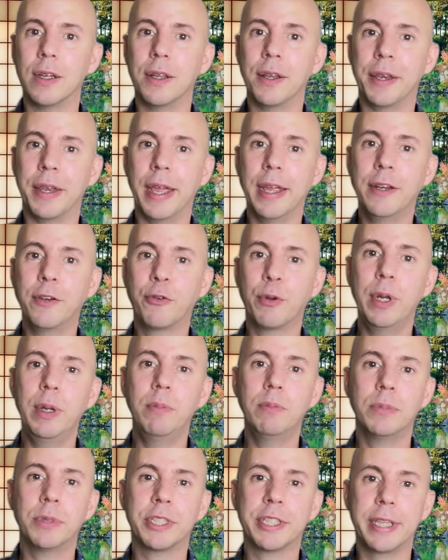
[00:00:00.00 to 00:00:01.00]

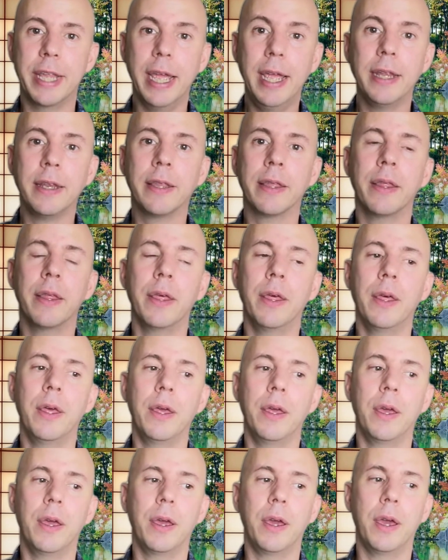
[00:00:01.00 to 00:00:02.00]
daydream state,
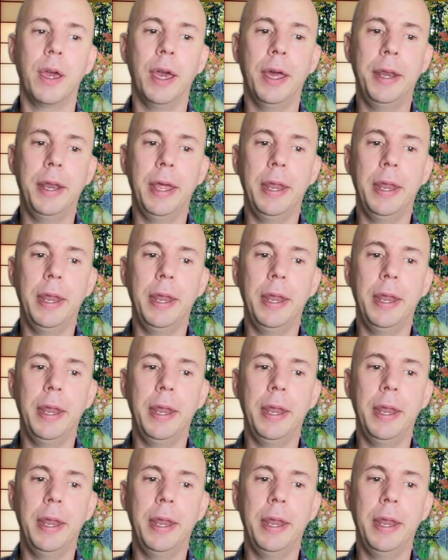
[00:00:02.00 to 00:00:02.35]
and